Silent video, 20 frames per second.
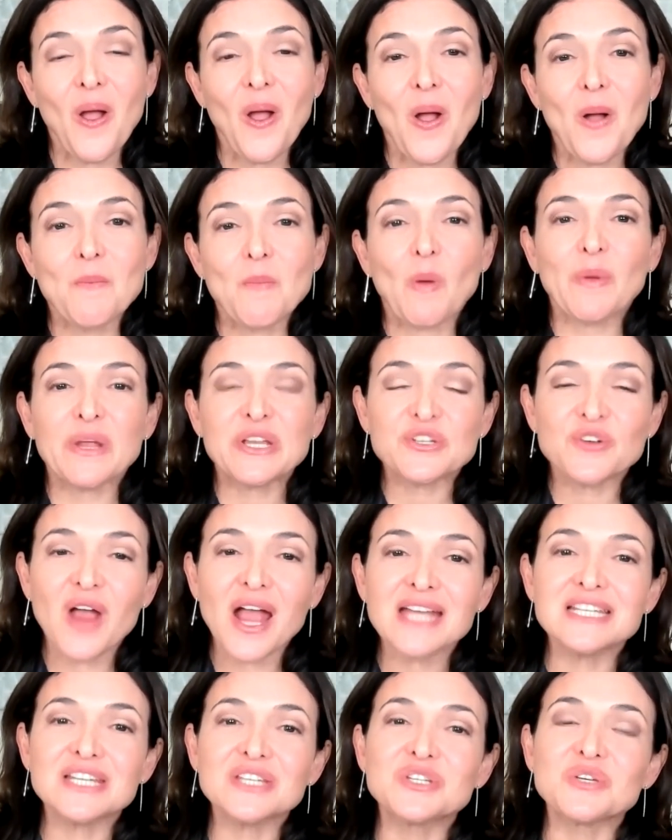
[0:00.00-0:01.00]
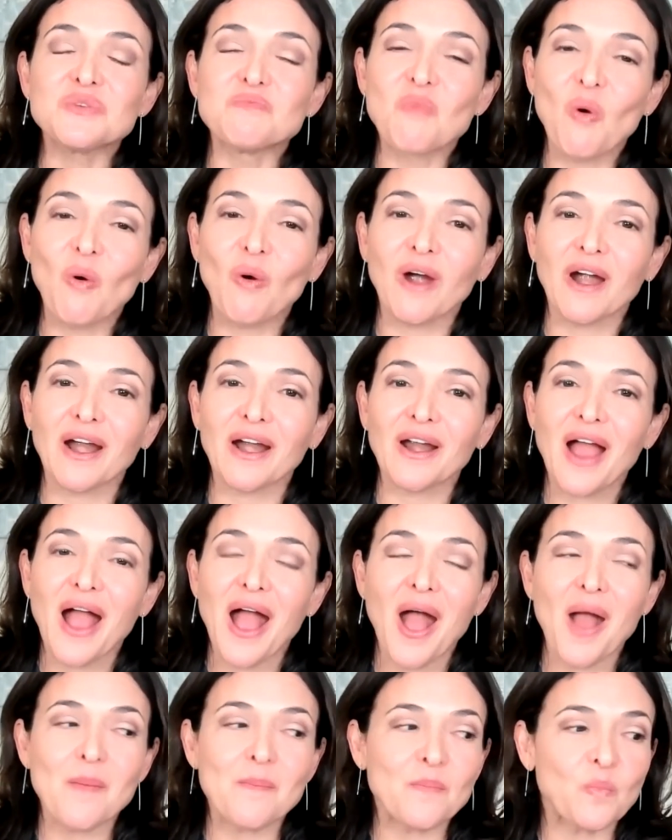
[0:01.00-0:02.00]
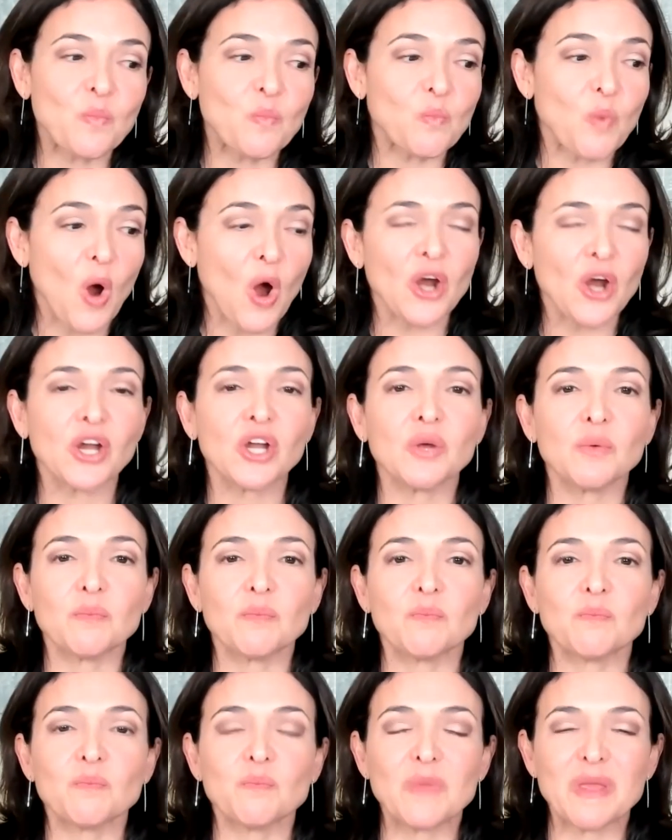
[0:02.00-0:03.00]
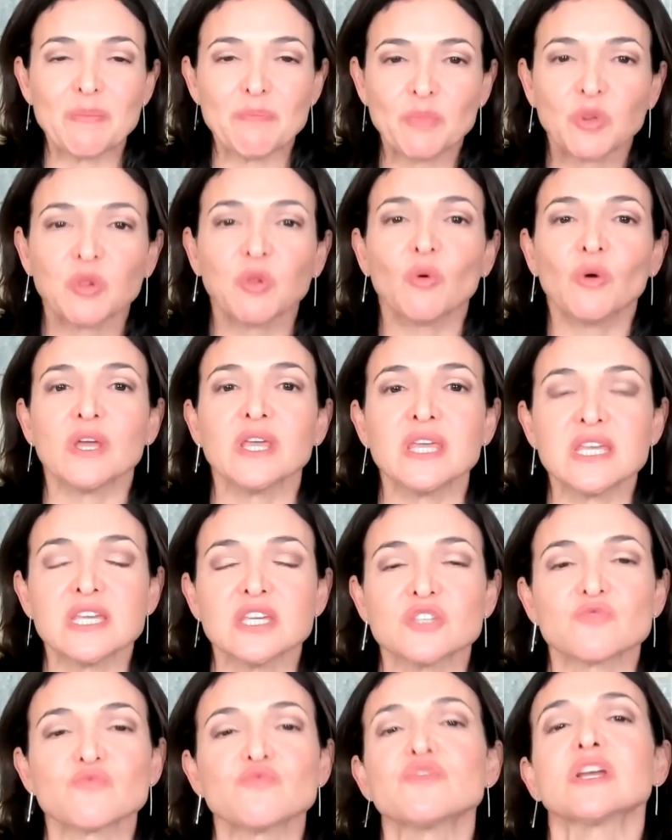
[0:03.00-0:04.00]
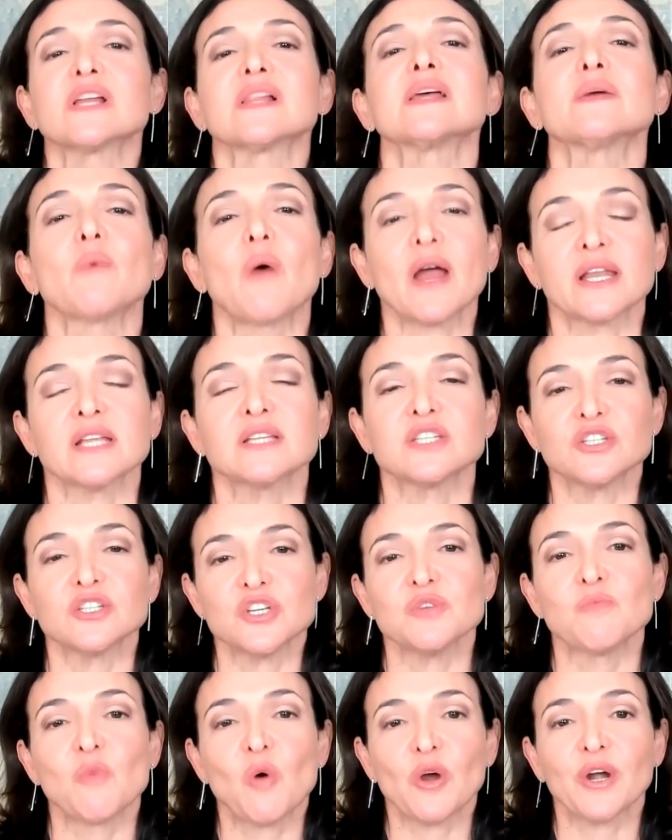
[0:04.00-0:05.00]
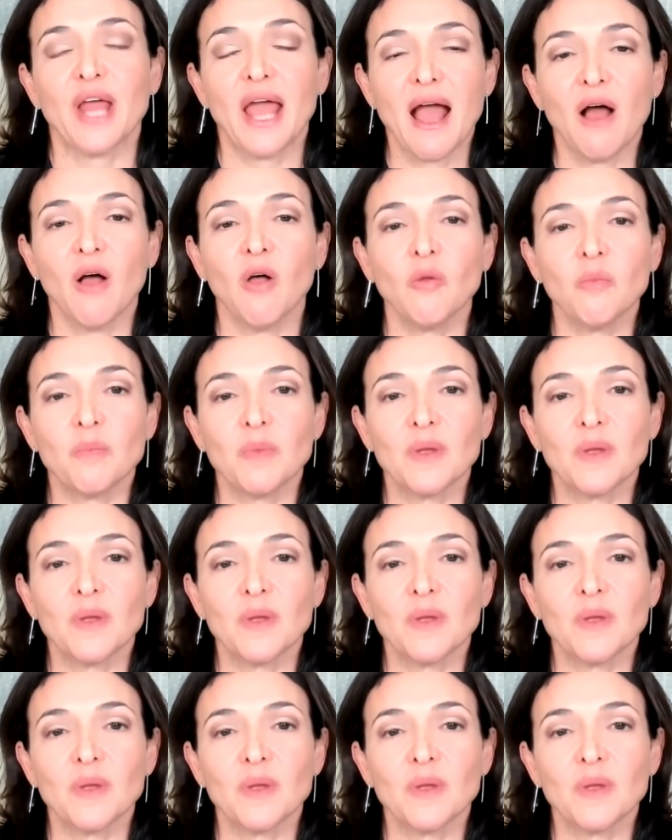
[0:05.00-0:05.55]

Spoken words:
But we tried to do more. Our employees really wanted to do more to help